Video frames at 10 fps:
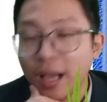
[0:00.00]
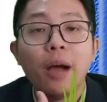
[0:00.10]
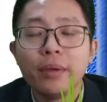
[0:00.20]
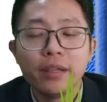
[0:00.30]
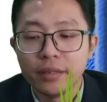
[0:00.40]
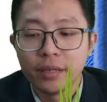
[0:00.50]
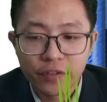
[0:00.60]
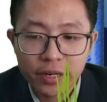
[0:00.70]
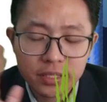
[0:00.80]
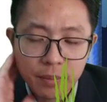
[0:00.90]
How many? A
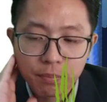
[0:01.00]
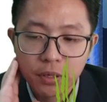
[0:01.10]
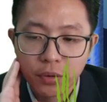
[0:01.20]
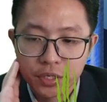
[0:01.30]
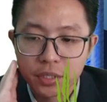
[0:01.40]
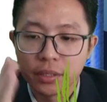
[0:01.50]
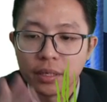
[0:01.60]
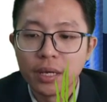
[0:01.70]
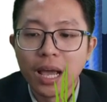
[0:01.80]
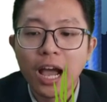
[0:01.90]
very simple question.
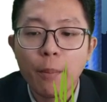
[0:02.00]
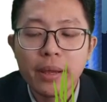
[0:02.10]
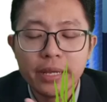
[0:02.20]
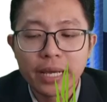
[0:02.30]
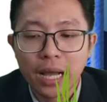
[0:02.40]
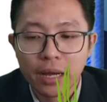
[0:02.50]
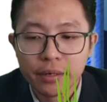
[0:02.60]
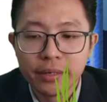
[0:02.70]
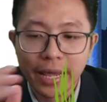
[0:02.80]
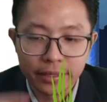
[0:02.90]
How many
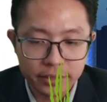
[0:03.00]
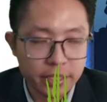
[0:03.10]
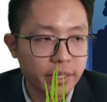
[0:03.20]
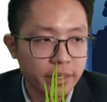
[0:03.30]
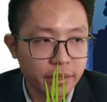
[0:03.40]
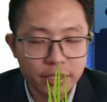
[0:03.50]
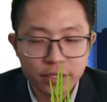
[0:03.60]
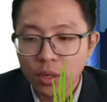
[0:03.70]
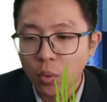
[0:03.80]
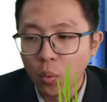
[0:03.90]
current exists in
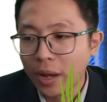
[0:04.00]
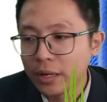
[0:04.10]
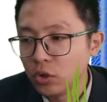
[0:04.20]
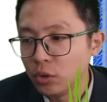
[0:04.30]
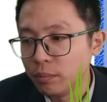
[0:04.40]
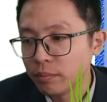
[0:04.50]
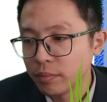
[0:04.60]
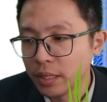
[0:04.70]
this one loop?